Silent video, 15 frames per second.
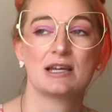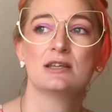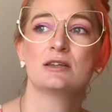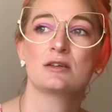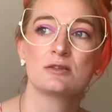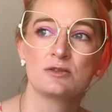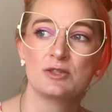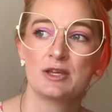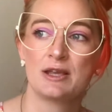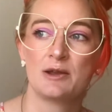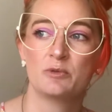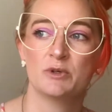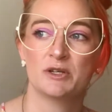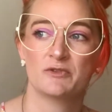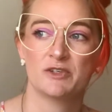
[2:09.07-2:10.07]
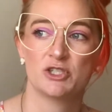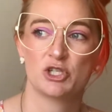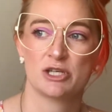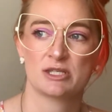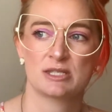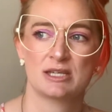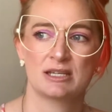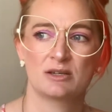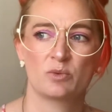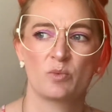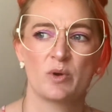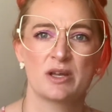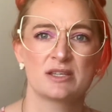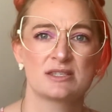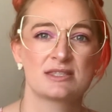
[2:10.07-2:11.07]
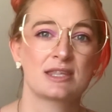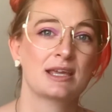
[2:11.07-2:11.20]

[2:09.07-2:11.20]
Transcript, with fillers: Another thing I would have adjusted was the